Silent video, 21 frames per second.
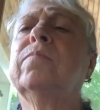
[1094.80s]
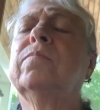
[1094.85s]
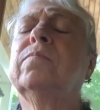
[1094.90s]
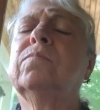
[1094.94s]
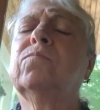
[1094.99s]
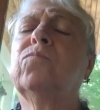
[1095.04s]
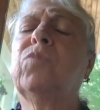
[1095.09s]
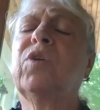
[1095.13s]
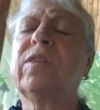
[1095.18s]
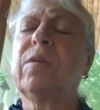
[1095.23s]

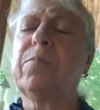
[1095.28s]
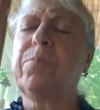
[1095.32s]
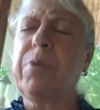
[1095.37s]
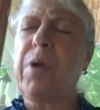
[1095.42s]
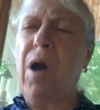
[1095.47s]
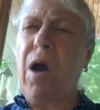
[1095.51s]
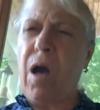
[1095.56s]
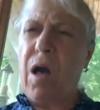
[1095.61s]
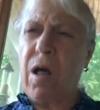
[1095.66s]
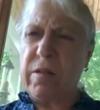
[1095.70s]
the
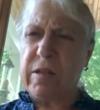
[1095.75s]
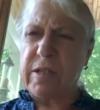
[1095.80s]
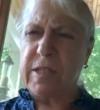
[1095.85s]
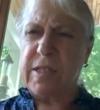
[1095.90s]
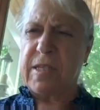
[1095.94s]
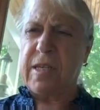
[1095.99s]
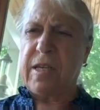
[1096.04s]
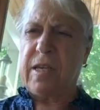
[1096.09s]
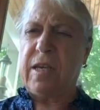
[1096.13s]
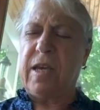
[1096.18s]

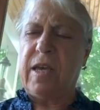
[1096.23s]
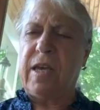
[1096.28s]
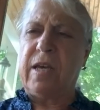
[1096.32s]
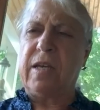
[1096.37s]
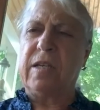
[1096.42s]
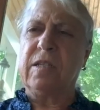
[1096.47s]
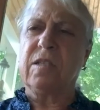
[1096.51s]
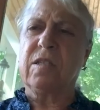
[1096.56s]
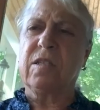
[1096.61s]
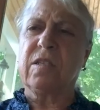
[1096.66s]
policy
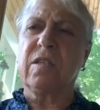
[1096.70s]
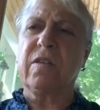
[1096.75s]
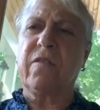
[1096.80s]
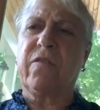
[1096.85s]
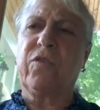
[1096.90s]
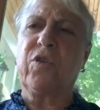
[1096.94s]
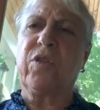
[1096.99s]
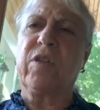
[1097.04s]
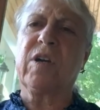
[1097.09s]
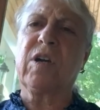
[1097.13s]
is
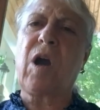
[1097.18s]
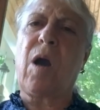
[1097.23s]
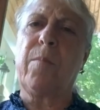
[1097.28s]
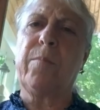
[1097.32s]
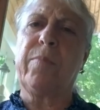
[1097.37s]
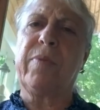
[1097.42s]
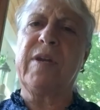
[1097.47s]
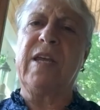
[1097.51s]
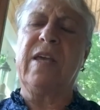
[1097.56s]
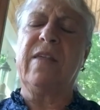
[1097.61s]
for the
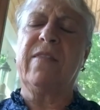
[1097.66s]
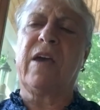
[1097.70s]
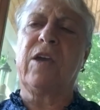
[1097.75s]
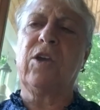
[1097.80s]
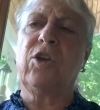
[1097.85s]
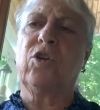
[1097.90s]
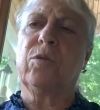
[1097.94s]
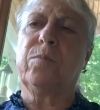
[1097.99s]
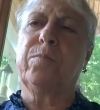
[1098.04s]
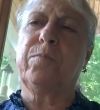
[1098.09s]
company
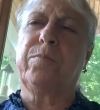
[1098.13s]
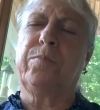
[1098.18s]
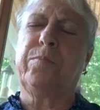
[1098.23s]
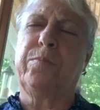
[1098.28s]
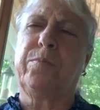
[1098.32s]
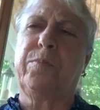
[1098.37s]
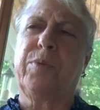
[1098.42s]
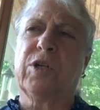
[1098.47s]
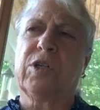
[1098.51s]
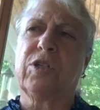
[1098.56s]
that you're
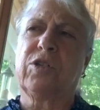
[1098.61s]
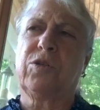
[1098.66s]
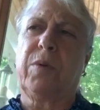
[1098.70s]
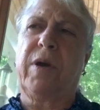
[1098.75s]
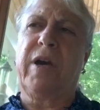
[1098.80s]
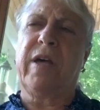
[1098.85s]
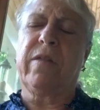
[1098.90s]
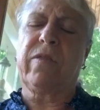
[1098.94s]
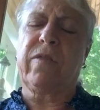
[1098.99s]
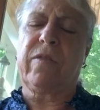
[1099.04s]
booked
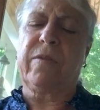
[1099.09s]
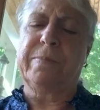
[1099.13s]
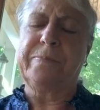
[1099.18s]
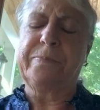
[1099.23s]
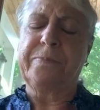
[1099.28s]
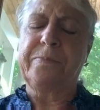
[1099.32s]
with?